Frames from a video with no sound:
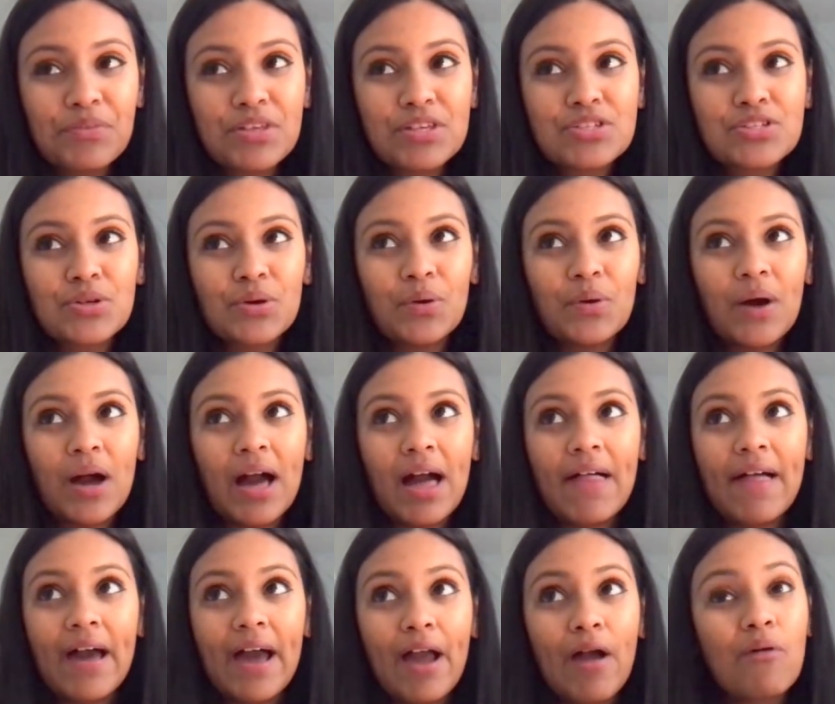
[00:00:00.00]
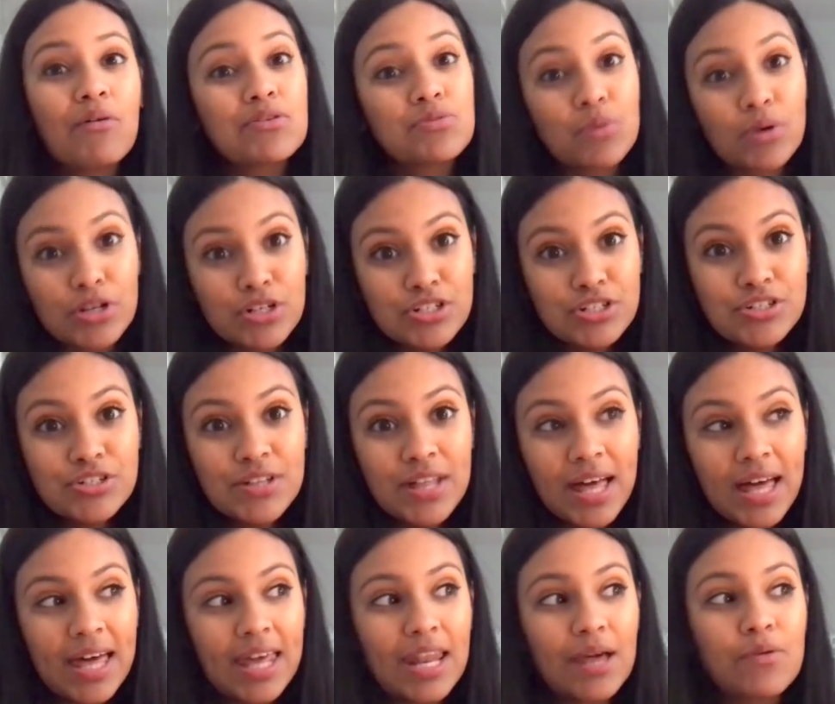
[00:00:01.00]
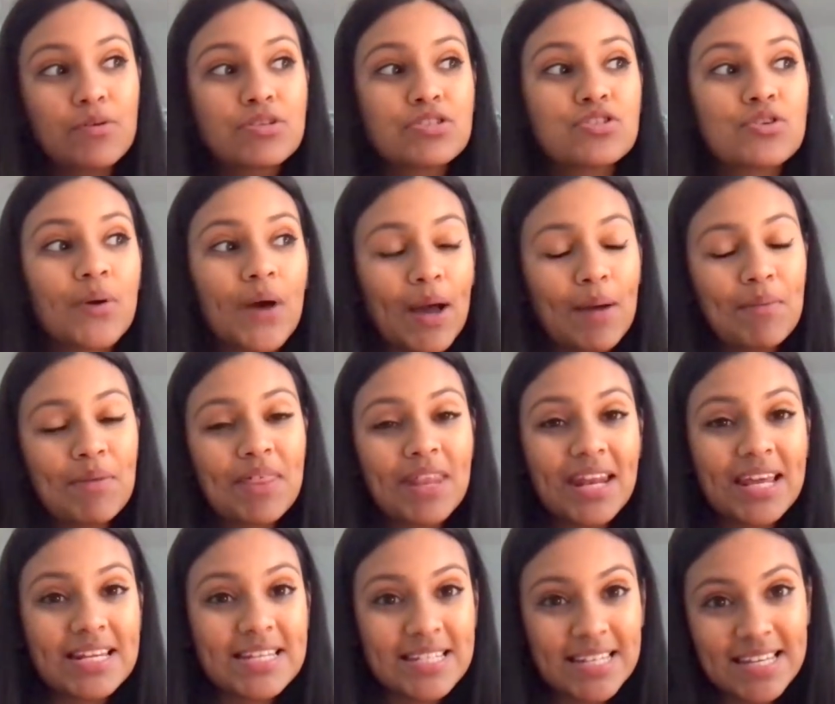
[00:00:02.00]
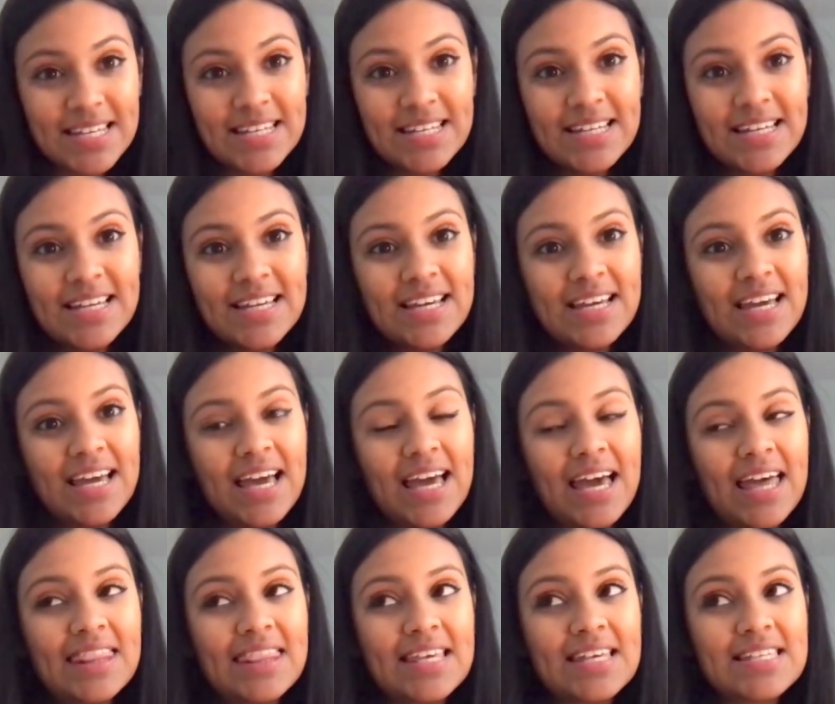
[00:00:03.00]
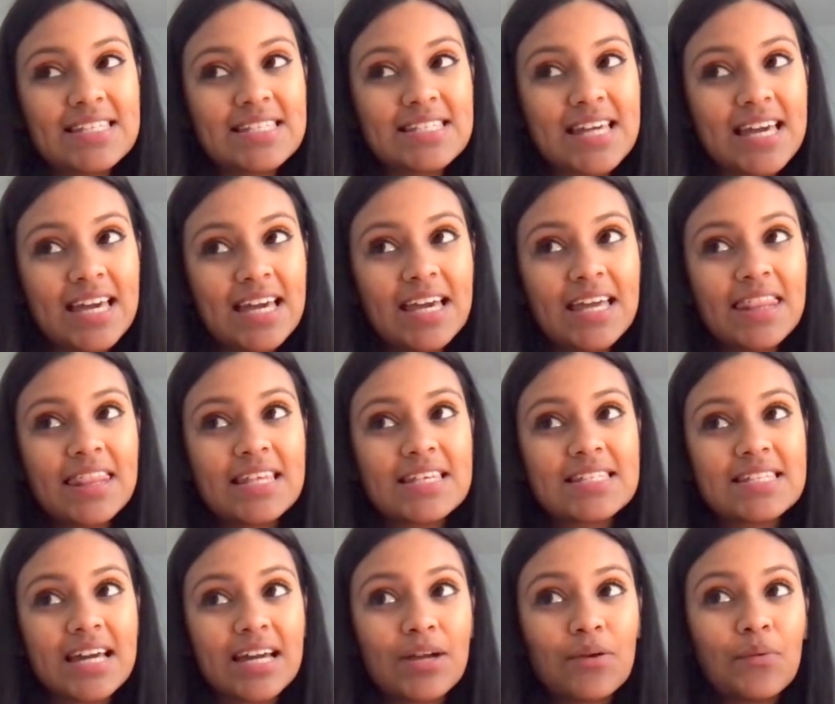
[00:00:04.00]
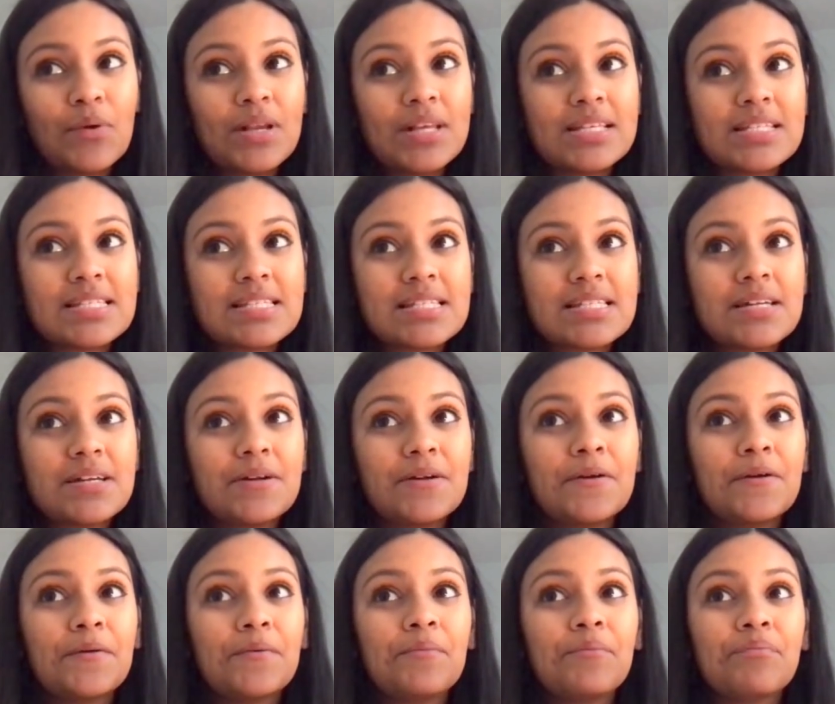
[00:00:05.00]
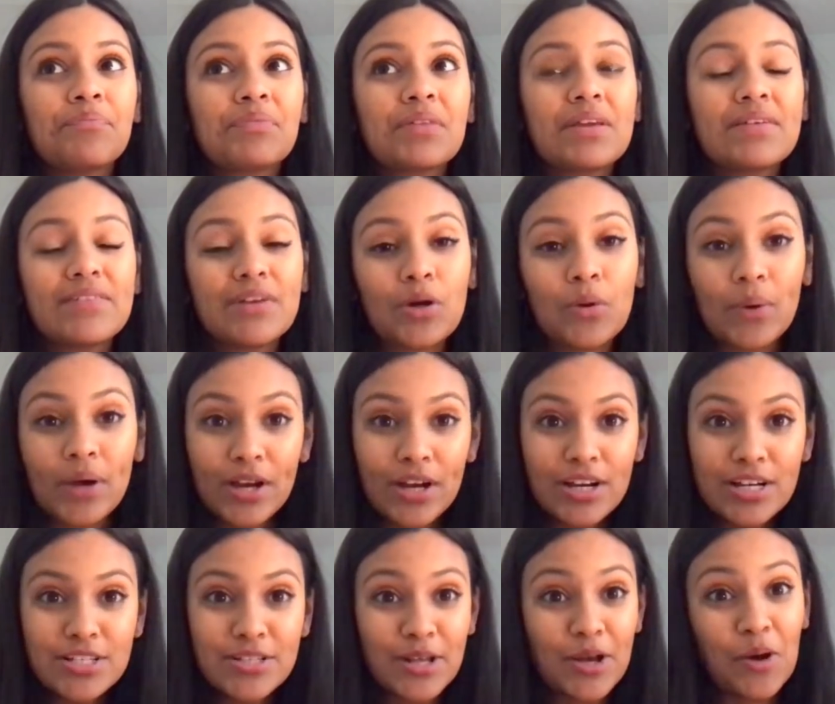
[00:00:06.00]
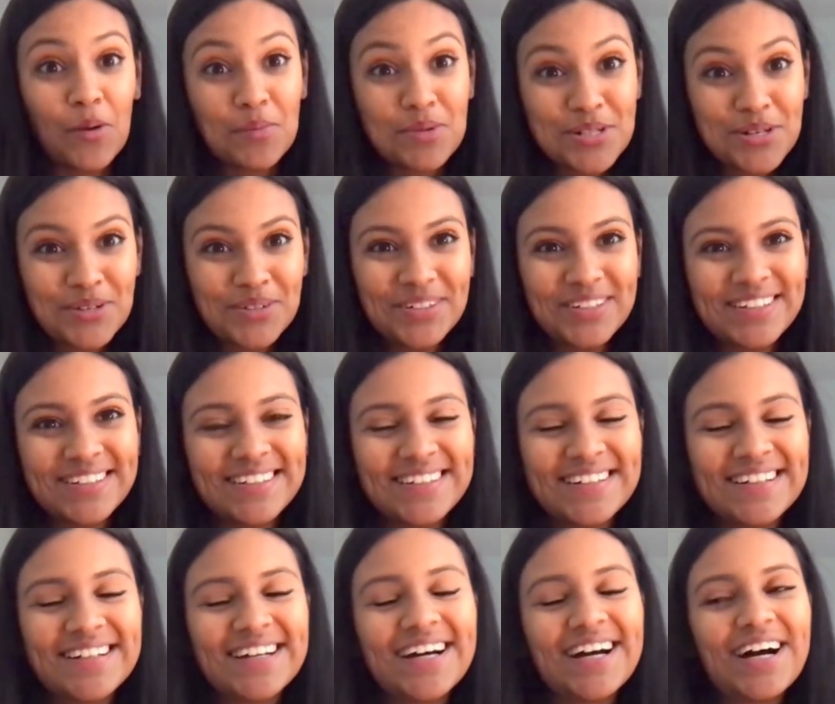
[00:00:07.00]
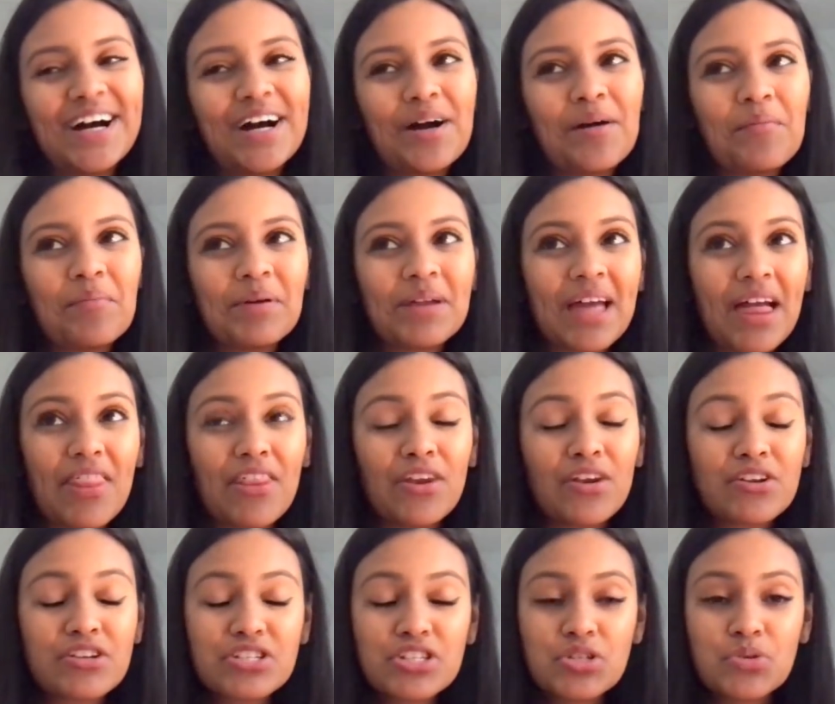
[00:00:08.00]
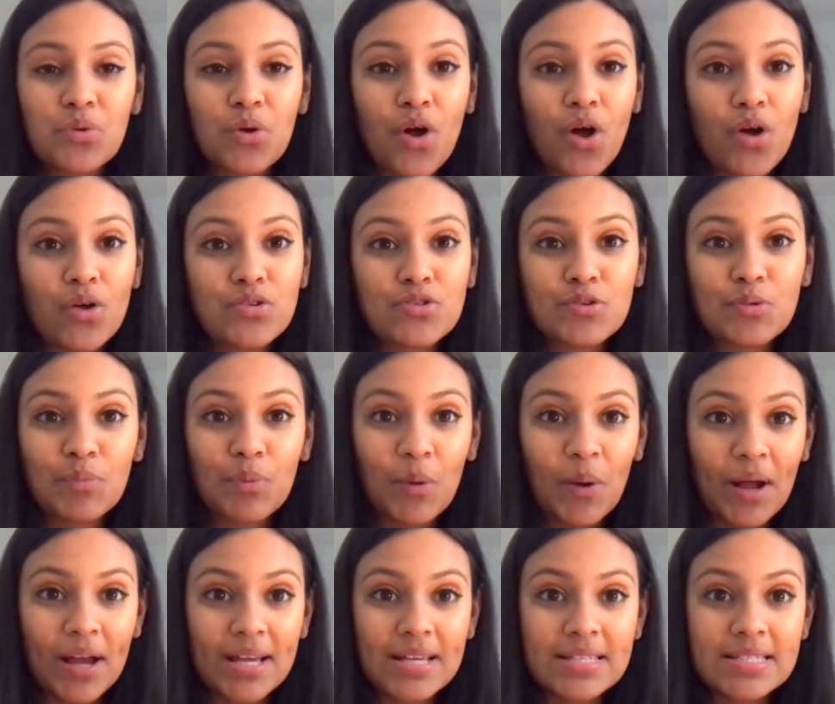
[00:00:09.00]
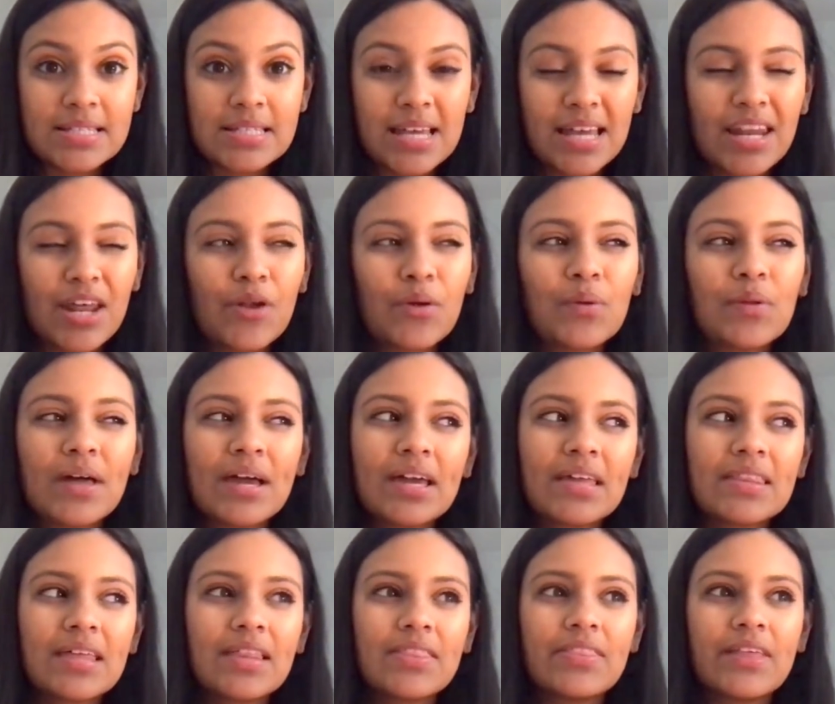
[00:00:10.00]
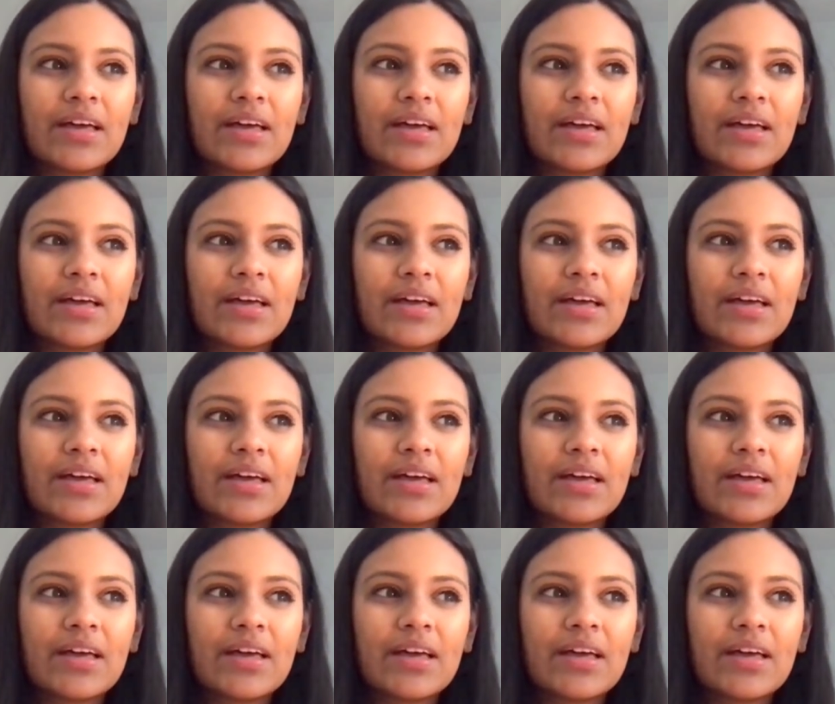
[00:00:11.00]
So I always wanted to do that, and I was so happy that I did. And they say the second one is even quicker, so I hope so. But yeah, the nurses were all surprised, and I don't like that.